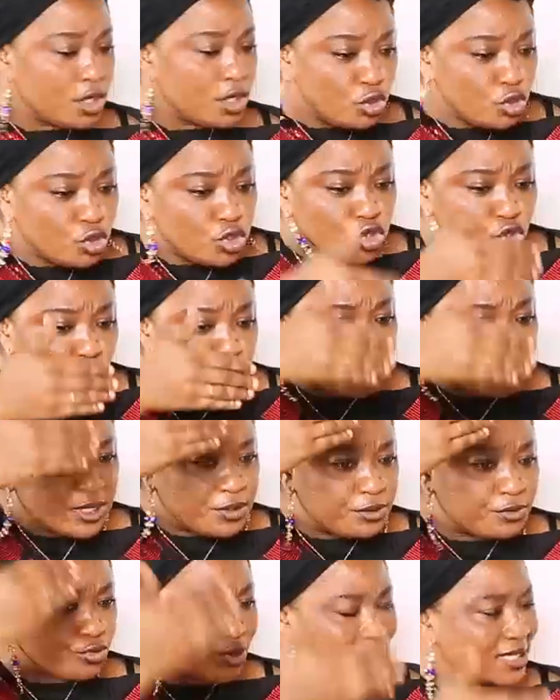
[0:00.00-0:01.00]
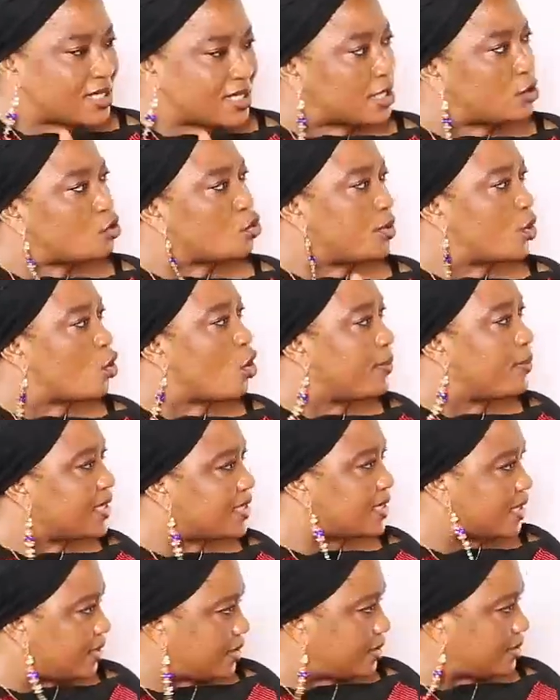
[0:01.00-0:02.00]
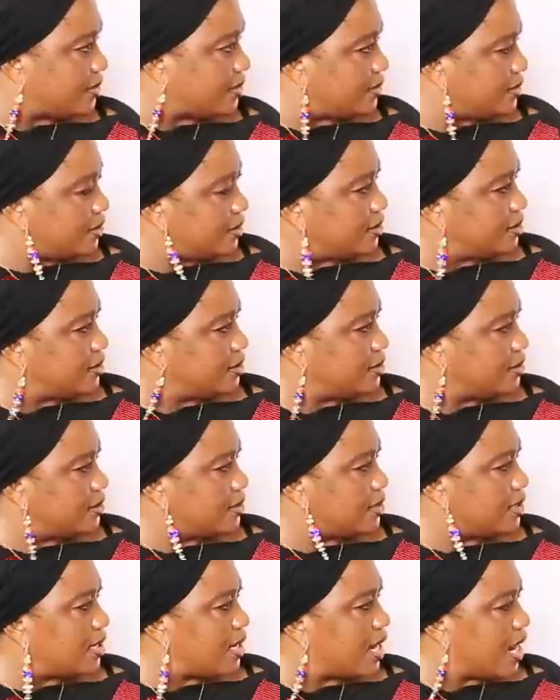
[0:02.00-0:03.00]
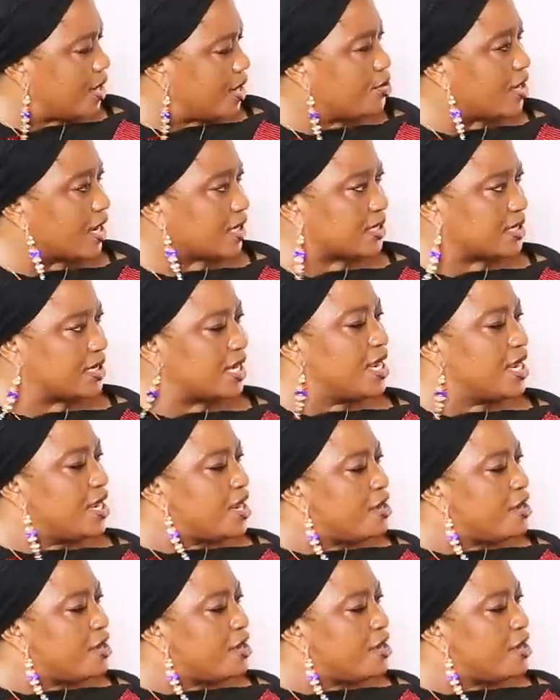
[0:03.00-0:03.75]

You should be trusted to be committed. Are you getting it?